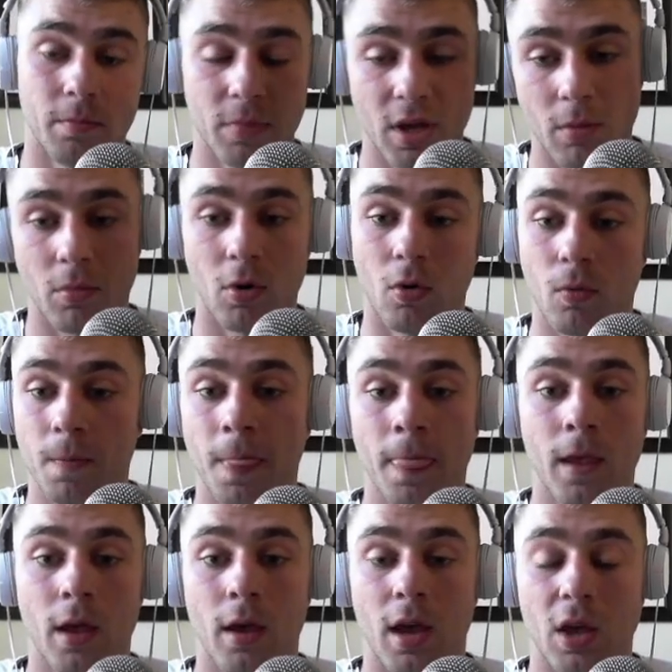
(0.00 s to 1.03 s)
BMO,
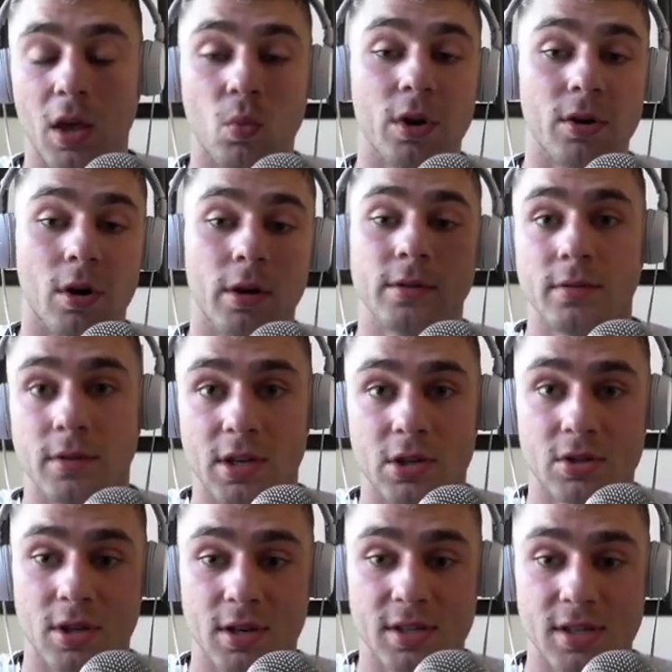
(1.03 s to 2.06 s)
and whatnot. That's
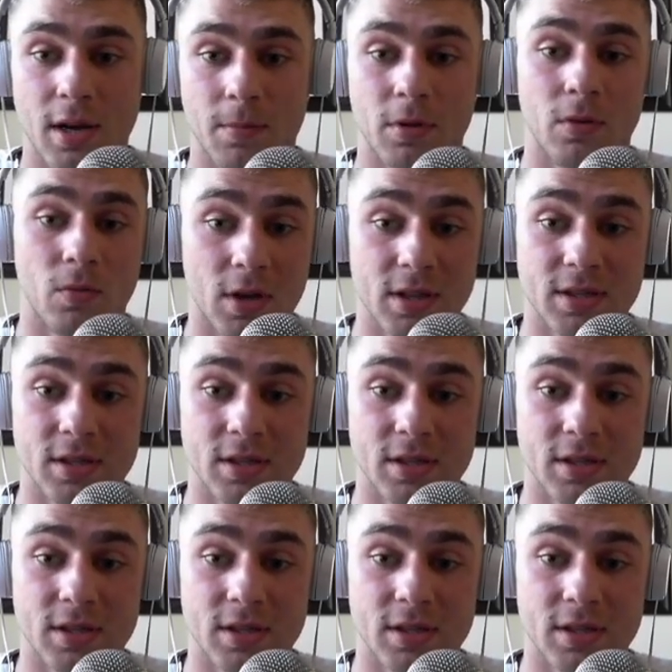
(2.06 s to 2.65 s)
just an example. And we can